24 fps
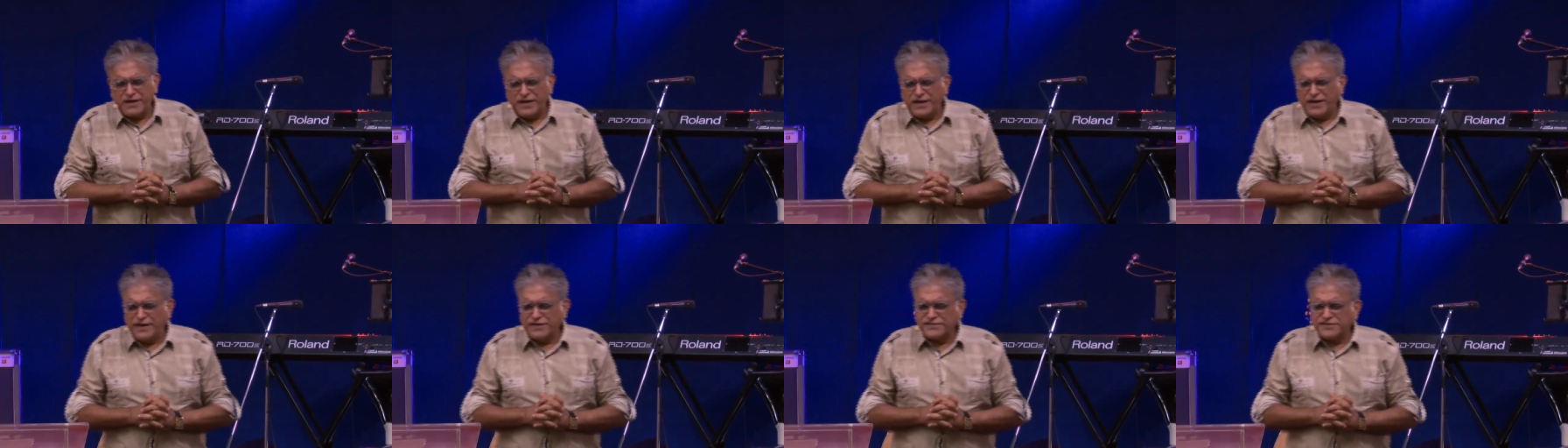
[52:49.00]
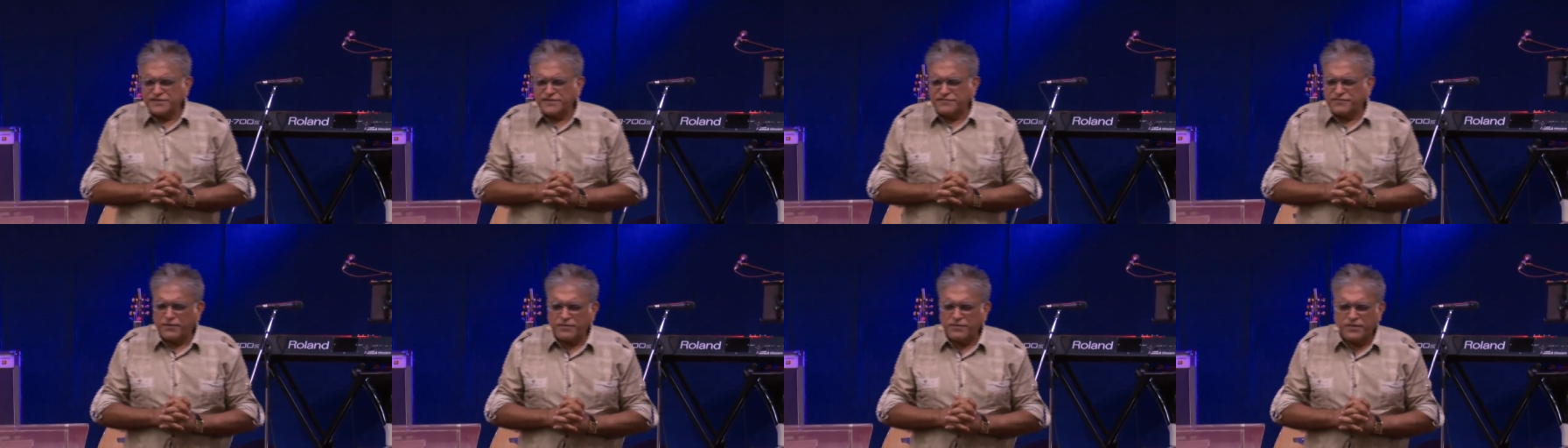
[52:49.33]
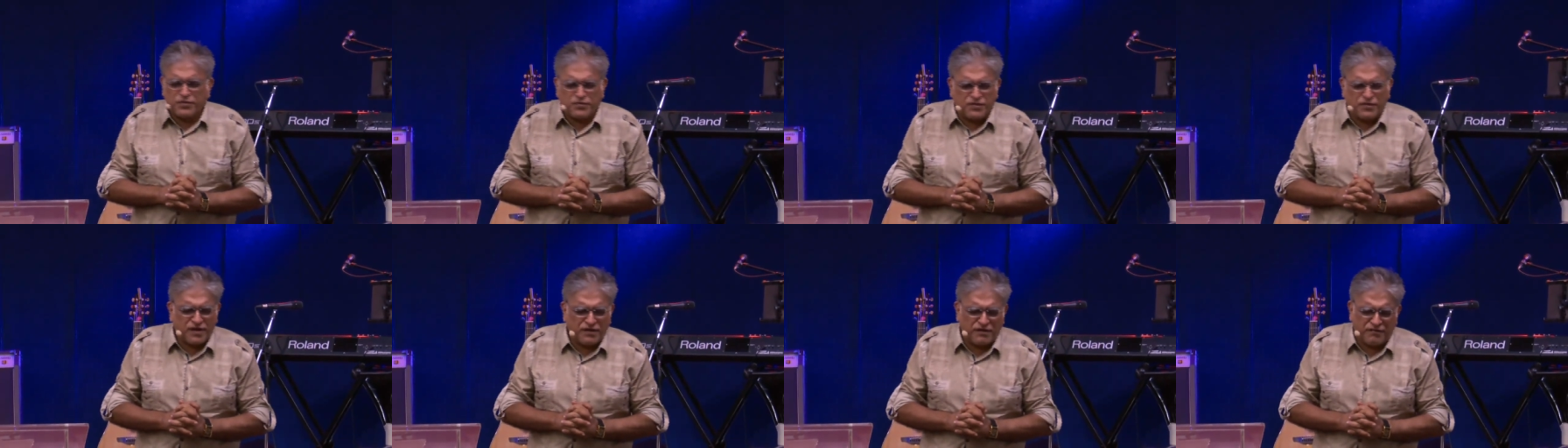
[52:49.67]
easy for me
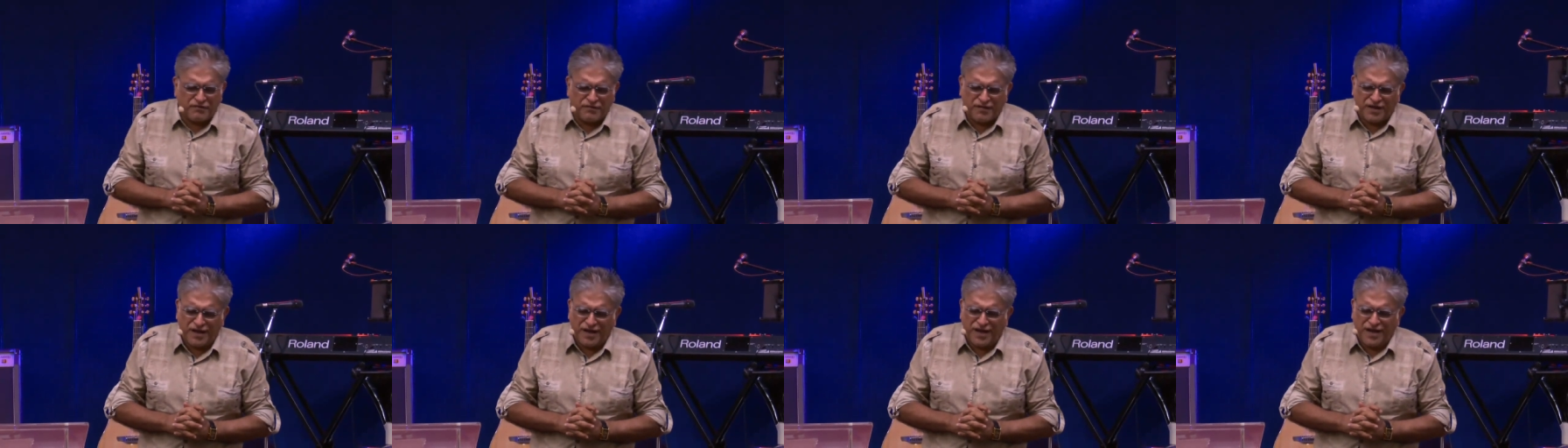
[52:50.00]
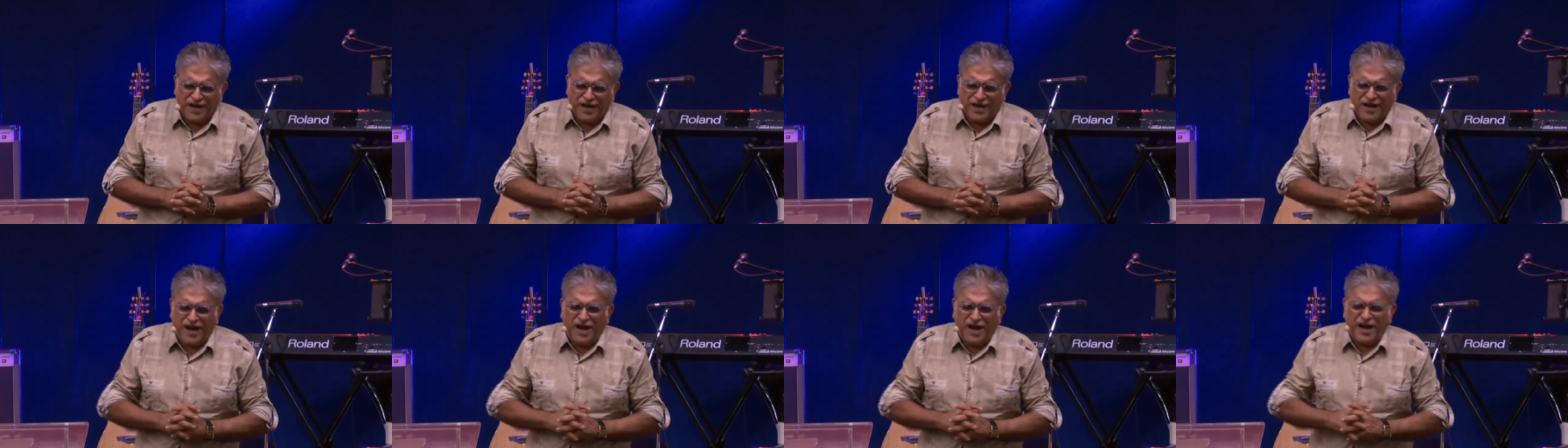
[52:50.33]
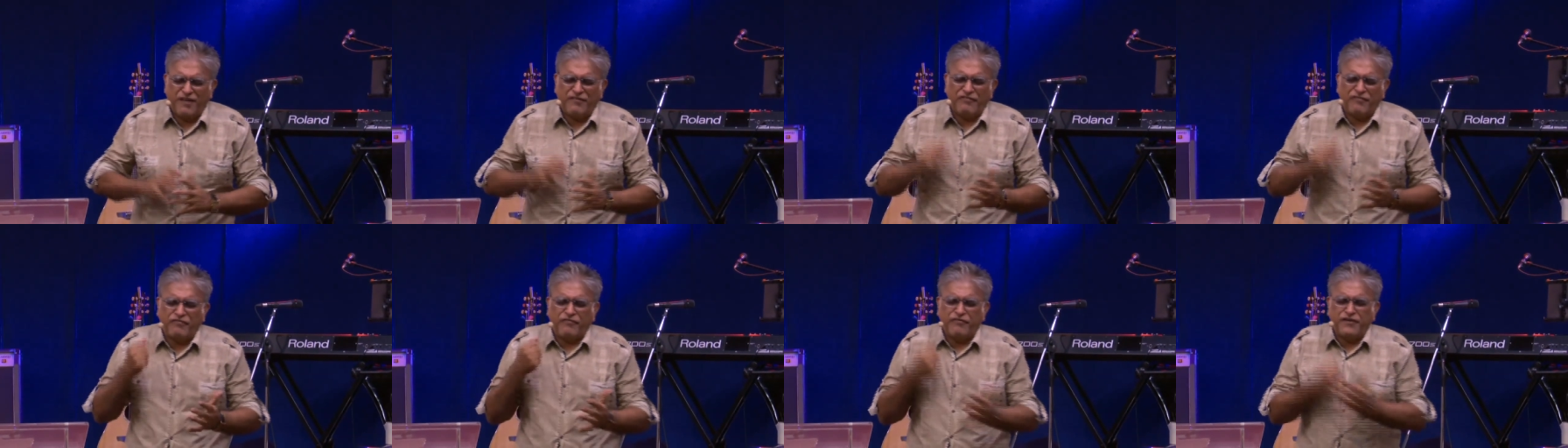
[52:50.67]
to give.
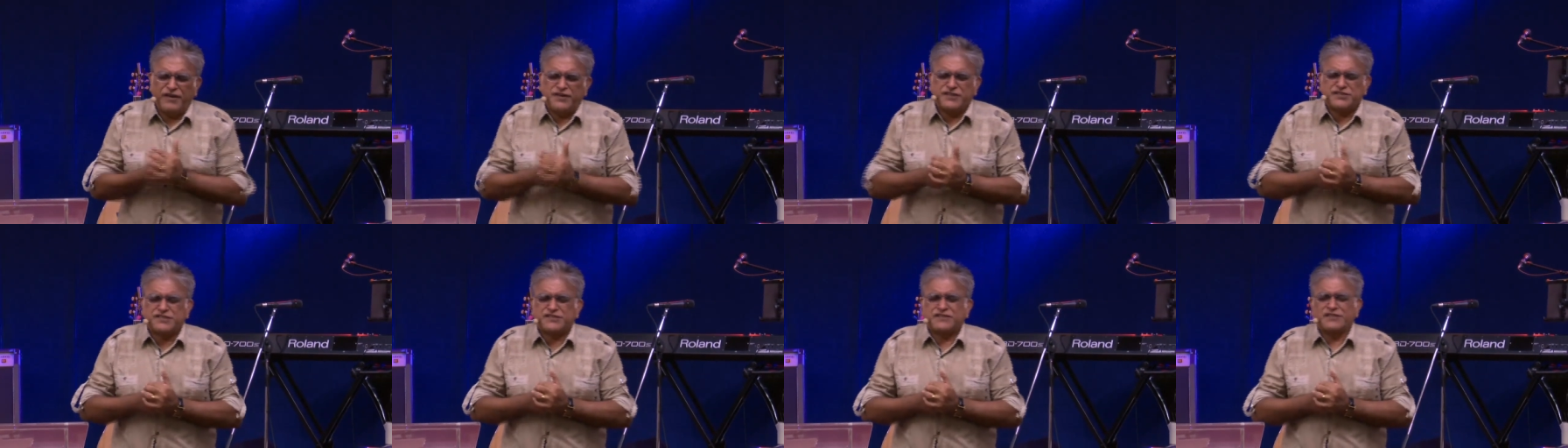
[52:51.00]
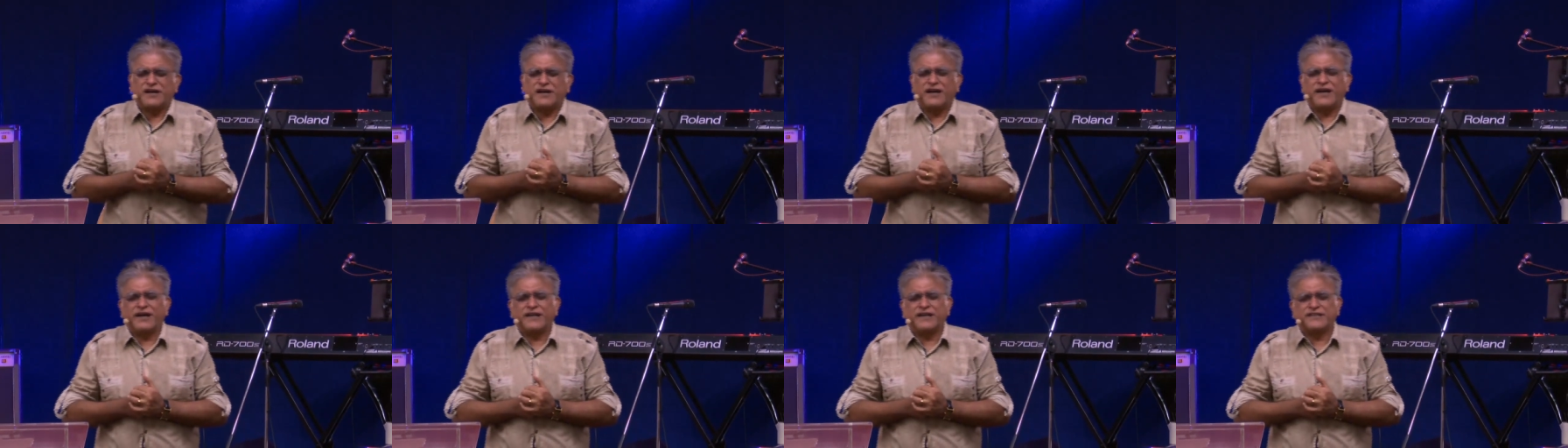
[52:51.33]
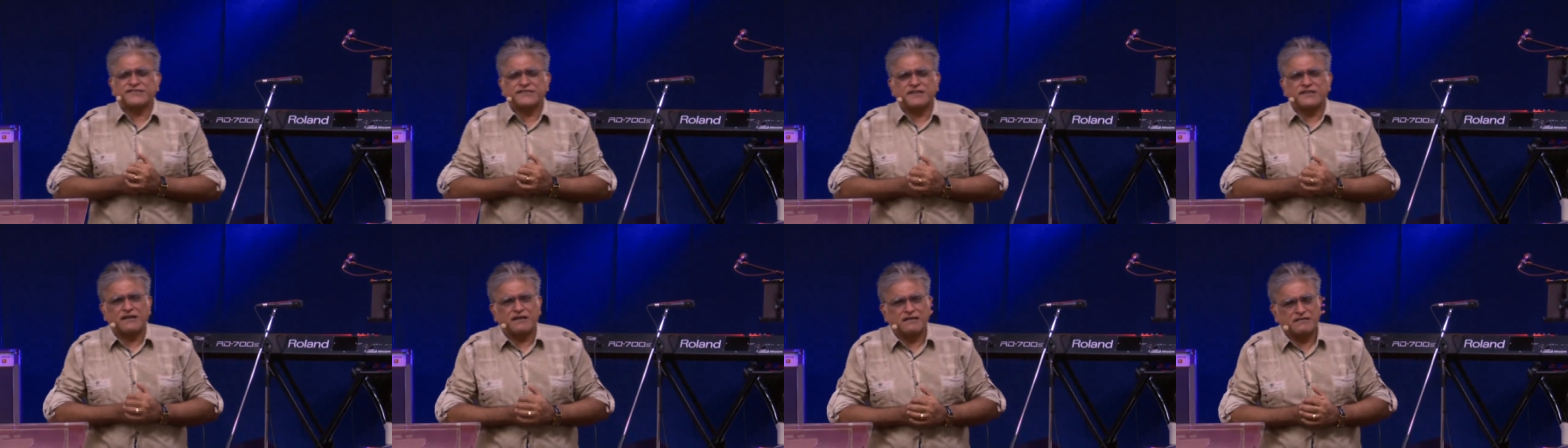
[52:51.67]
I wish I had
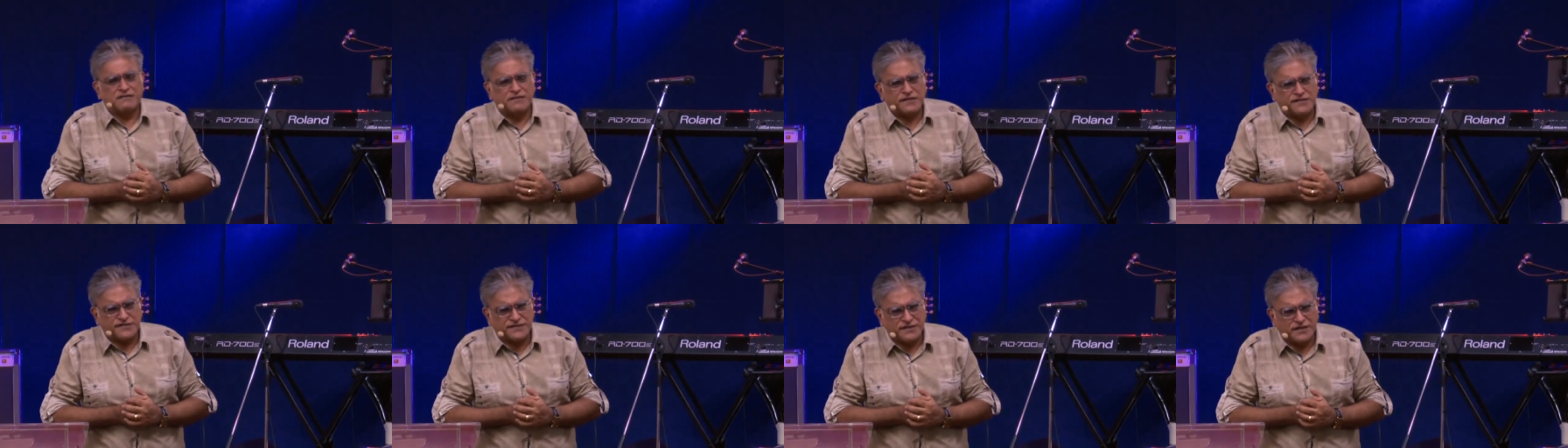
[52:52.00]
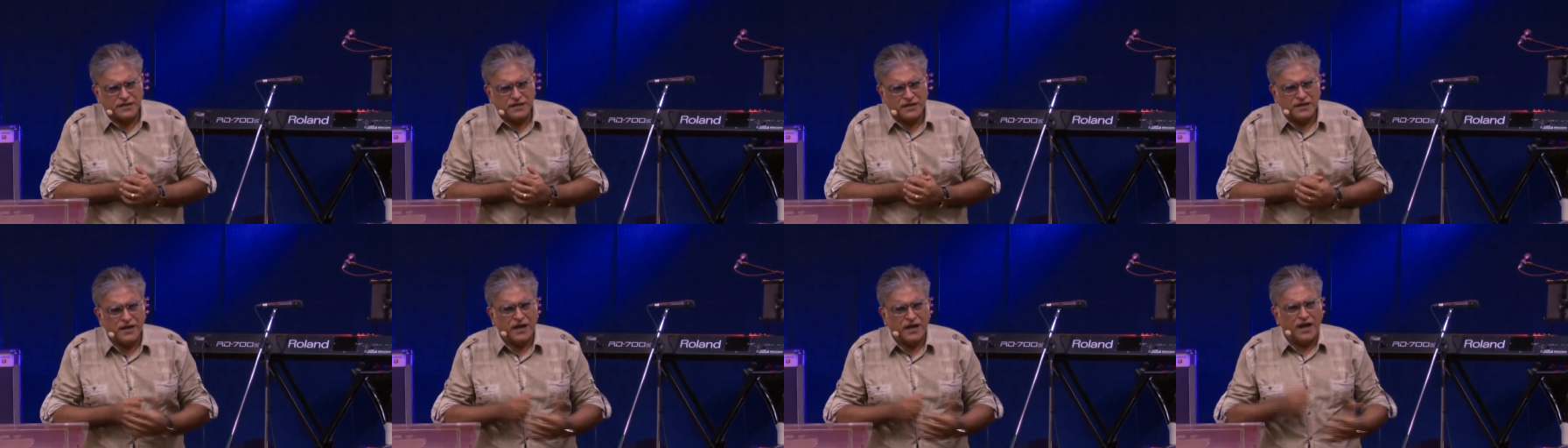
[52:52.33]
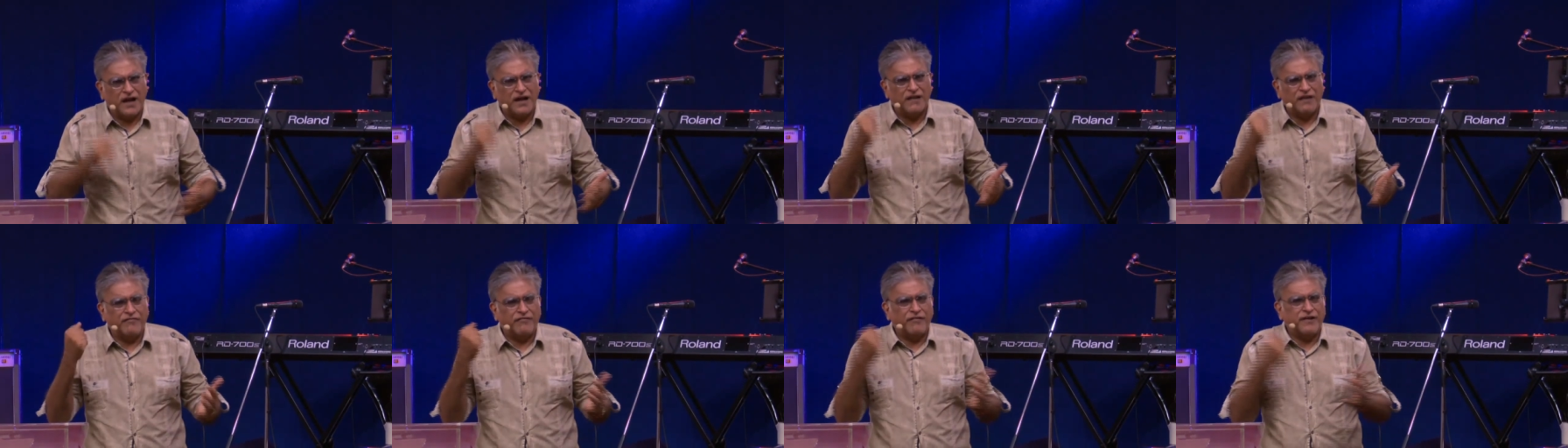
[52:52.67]
started this early.
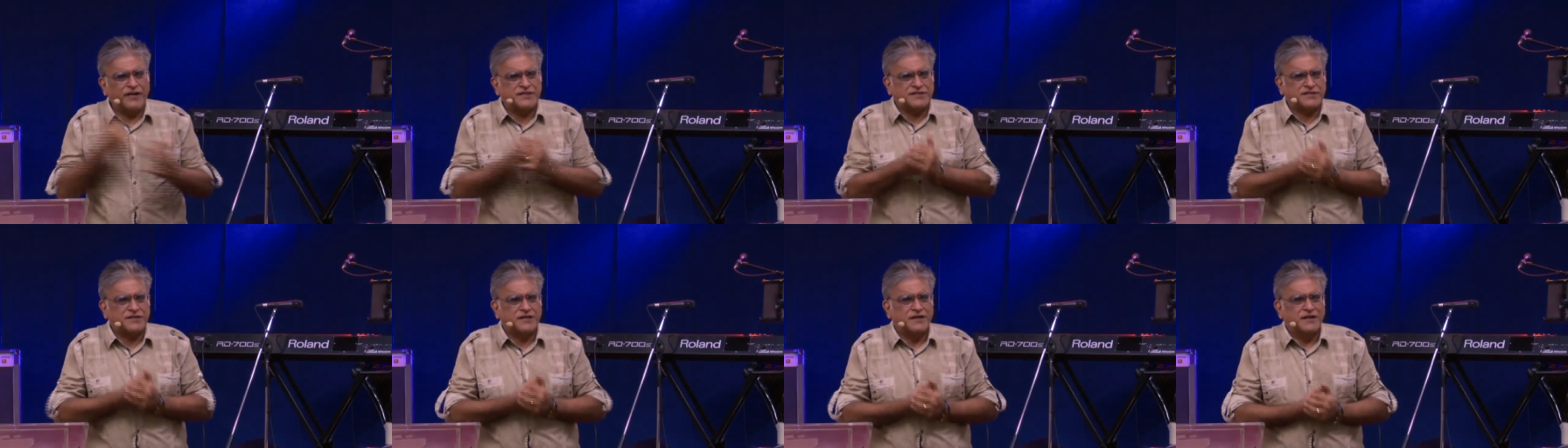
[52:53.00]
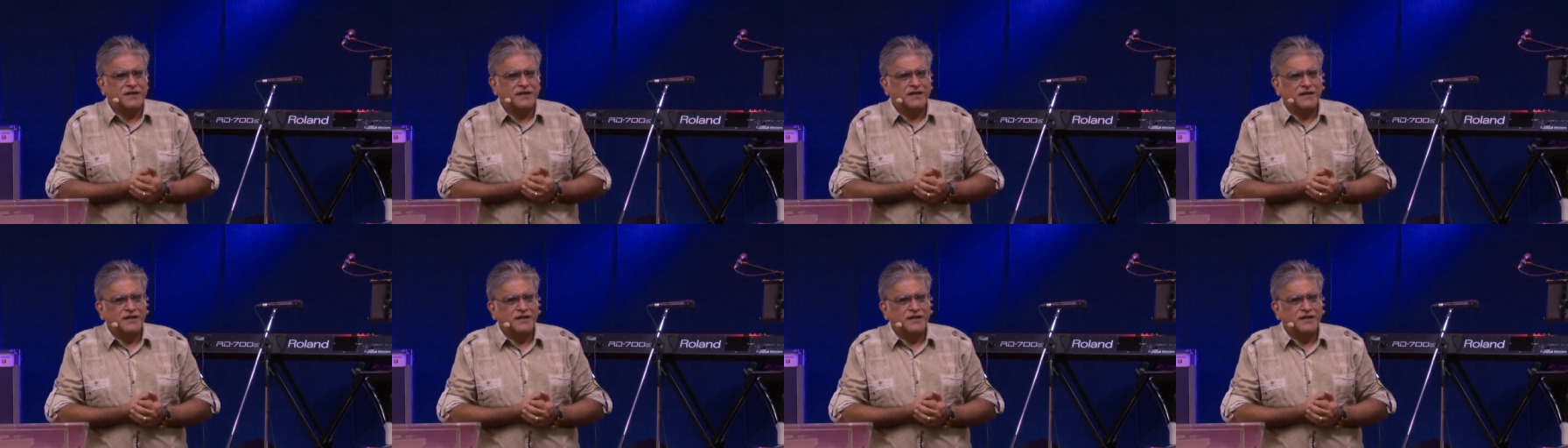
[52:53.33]
I wish.